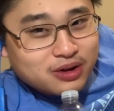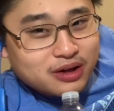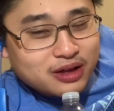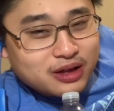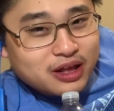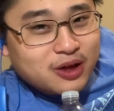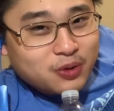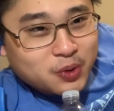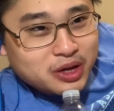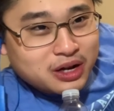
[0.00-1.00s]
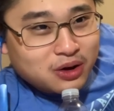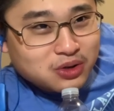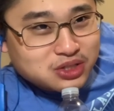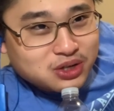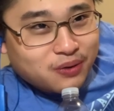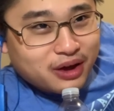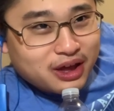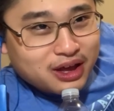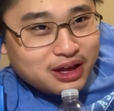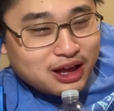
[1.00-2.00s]
And also
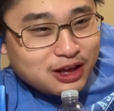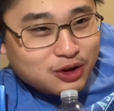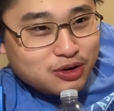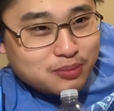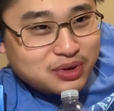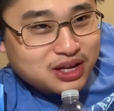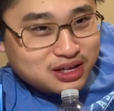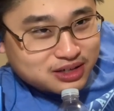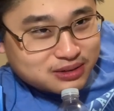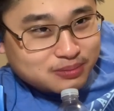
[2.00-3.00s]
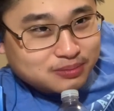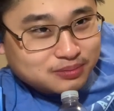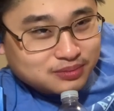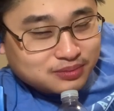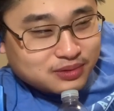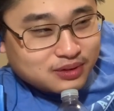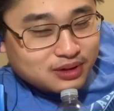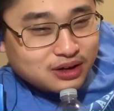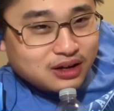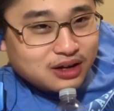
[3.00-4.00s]
a European.
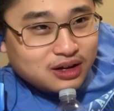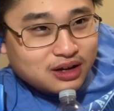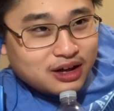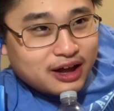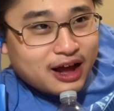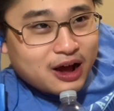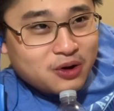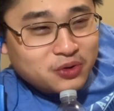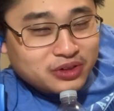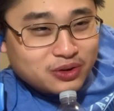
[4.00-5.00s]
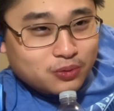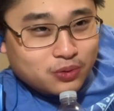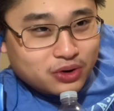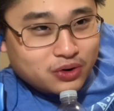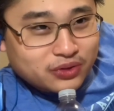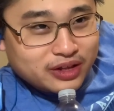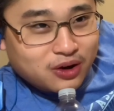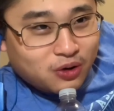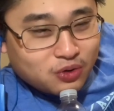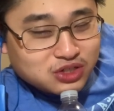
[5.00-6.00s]
How in the world are they
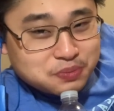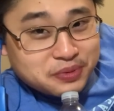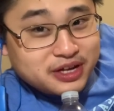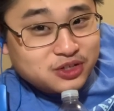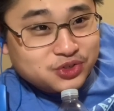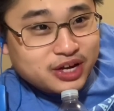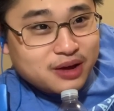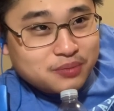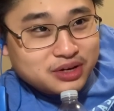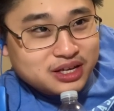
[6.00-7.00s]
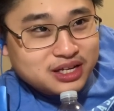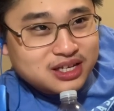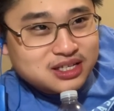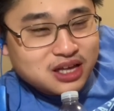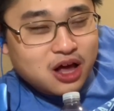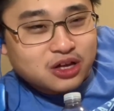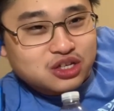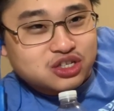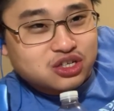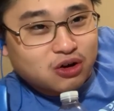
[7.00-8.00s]
all speaking Japanese
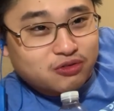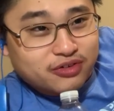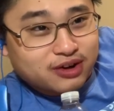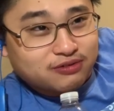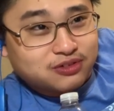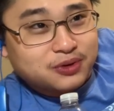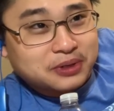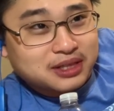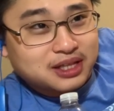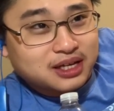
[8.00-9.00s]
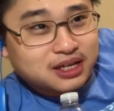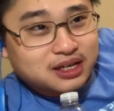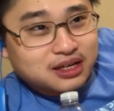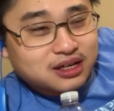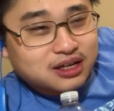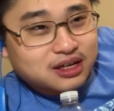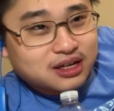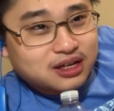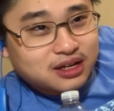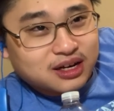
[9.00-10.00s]
so freaking fluently?
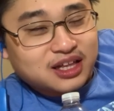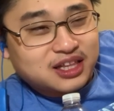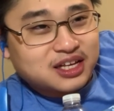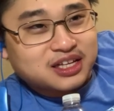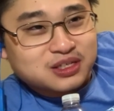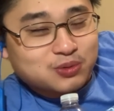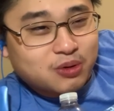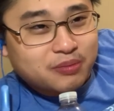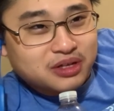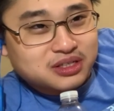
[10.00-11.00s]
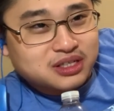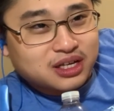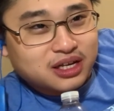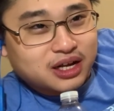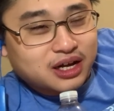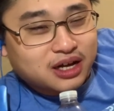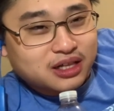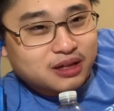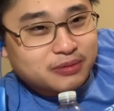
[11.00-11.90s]
I think this woman is a